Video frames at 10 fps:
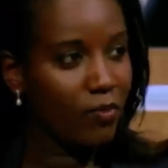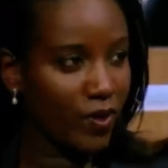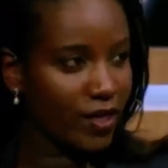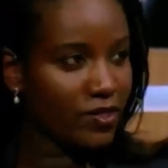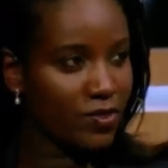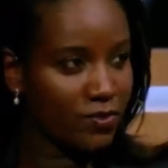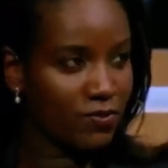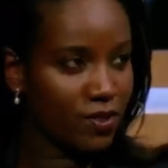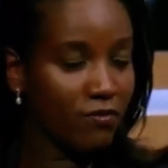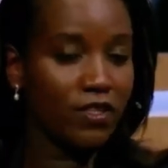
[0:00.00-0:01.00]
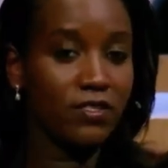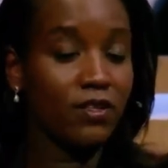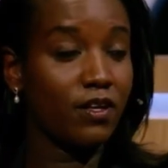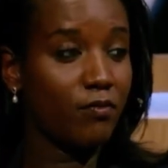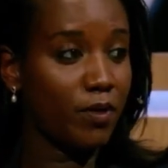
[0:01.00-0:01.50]
we had to convince
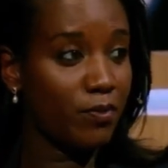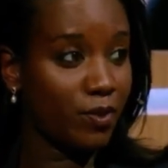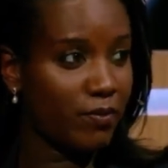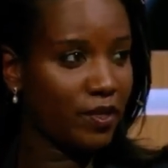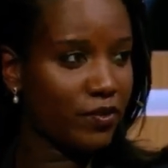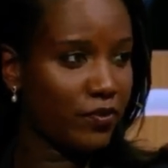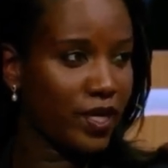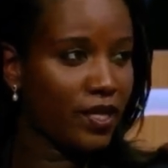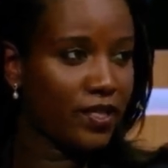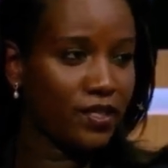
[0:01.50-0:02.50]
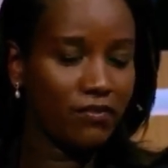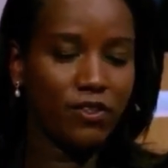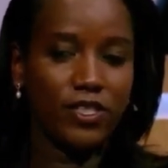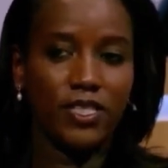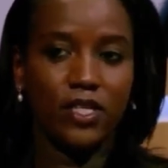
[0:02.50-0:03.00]
a lot of people about the reality of
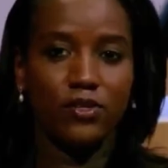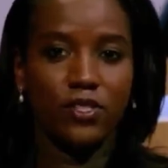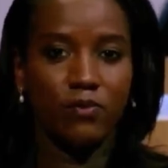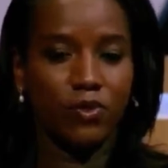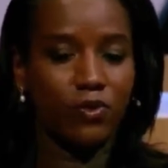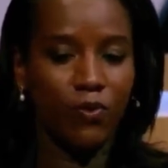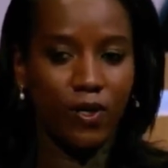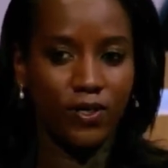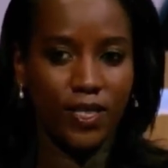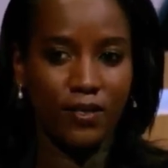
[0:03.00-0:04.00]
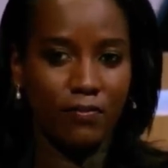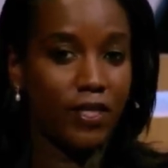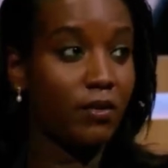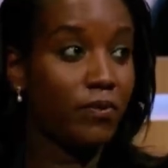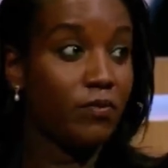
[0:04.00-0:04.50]
the dictatorship in Rwanda.
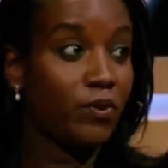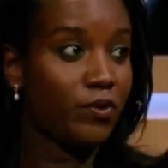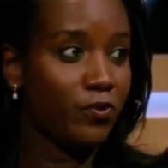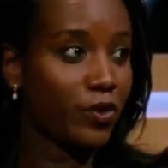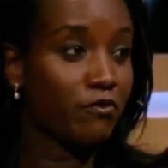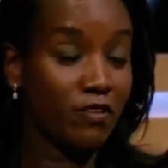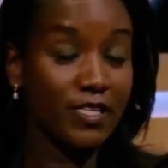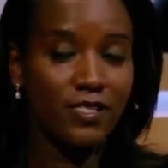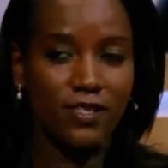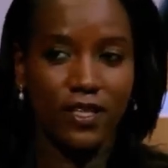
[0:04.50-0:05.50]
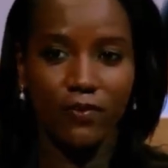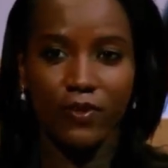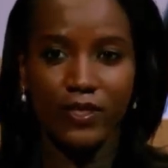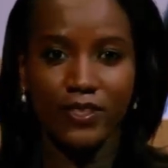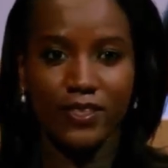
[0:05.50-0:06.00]
Many people were convinced that
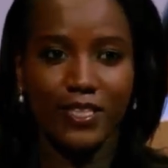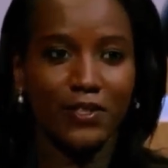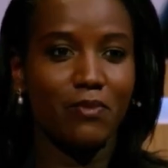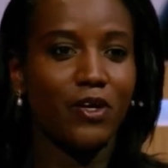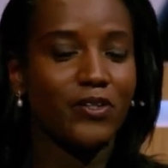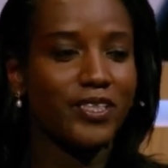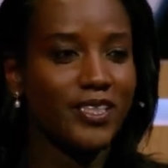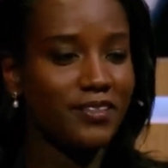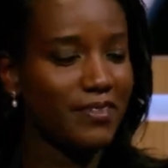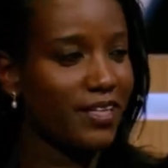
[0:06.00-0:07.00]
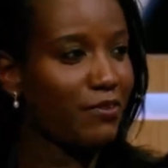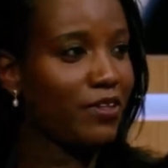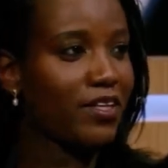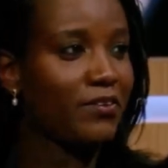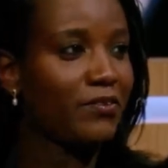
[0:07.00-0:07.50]
it was a democracy, that
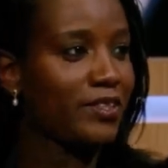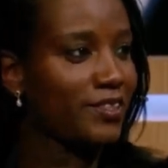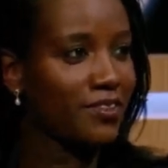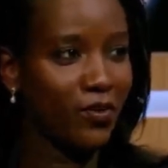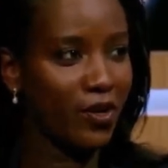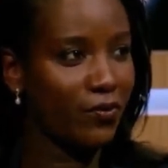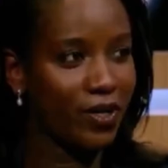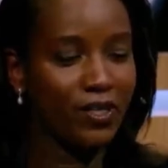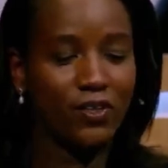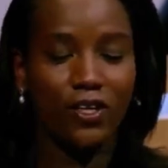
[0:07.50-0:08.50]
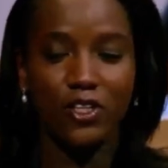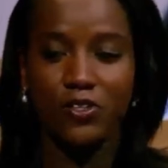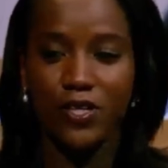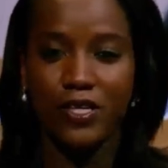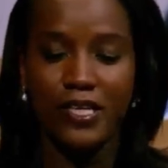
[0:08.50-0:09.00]
everything was going well in the
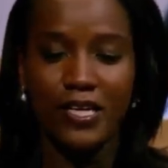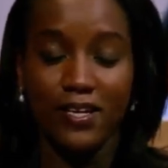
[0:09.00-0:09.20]
country.